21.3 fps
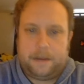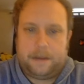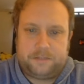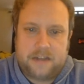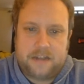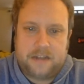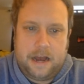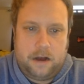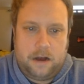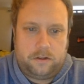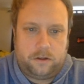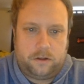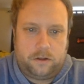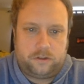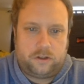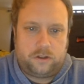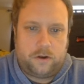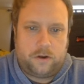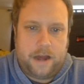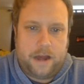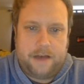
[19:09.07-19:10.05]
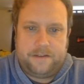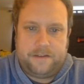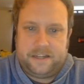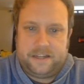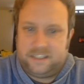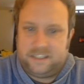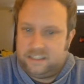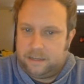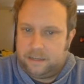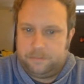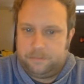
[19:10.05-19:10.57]
Now. Those don't have any
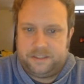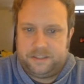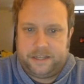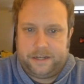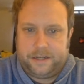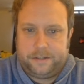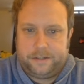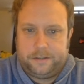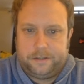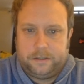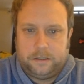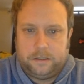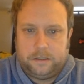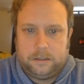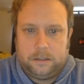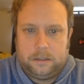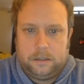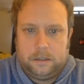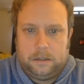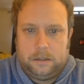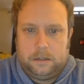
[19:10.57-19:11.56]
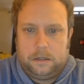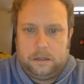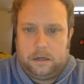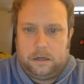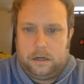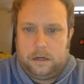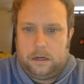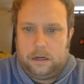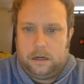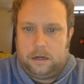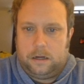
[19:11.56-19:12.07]
subset.
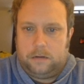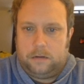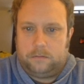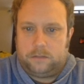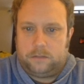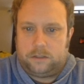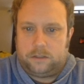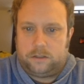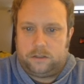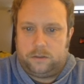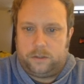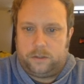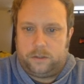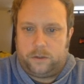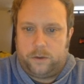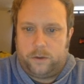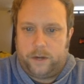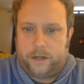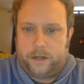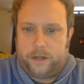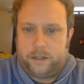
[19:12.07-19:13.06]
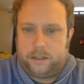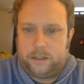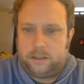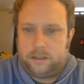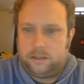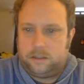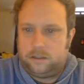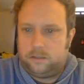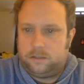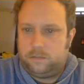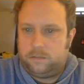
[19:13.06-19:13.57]
Just do it quick, just
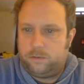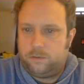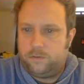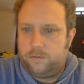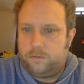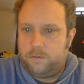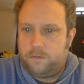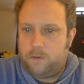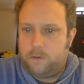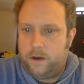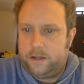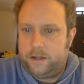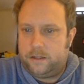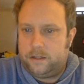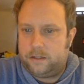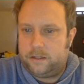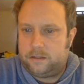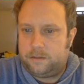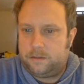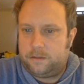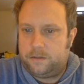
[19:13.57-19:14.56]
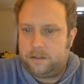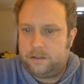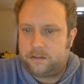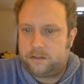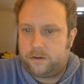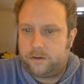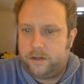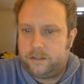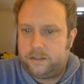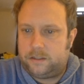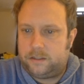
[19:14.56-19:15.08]
to prove a point that some of this
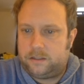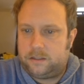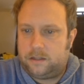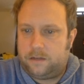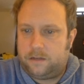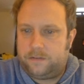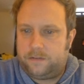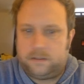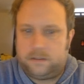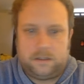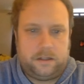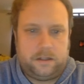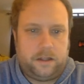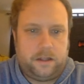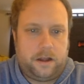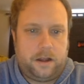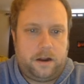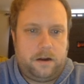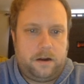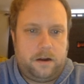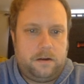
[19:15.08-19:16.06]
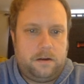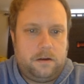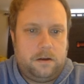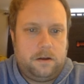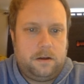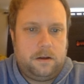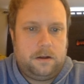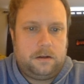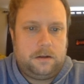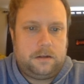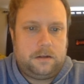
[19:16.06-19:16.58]
crazy stuff is in there.
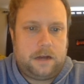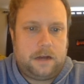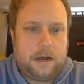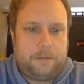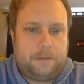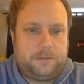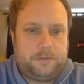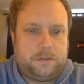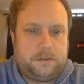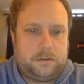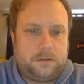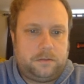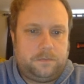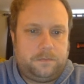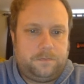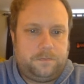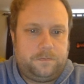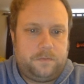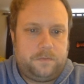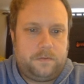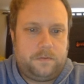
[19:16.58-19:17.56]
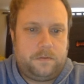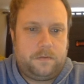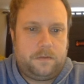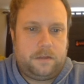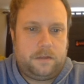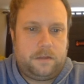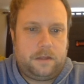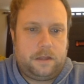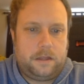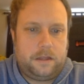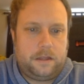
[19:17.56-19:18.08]
Topps
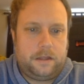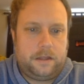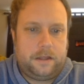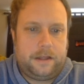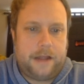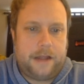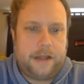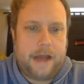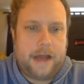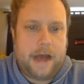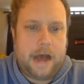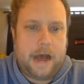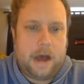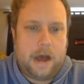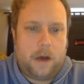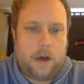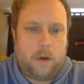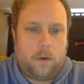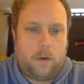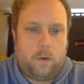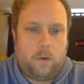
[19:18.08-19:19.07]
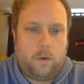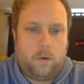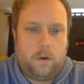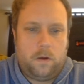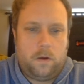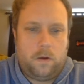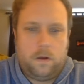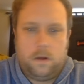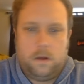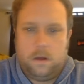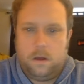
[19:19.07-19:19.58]
Now.
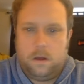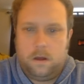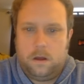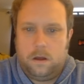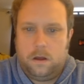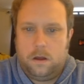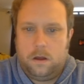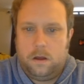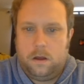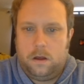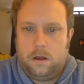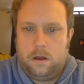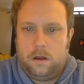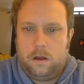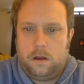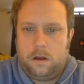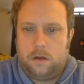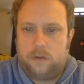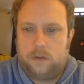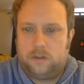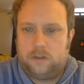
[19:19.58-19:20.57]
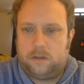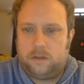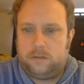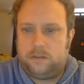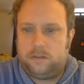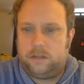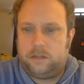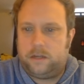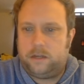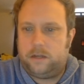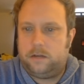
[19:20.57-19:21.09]
No
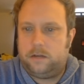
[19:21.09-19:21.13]
subset.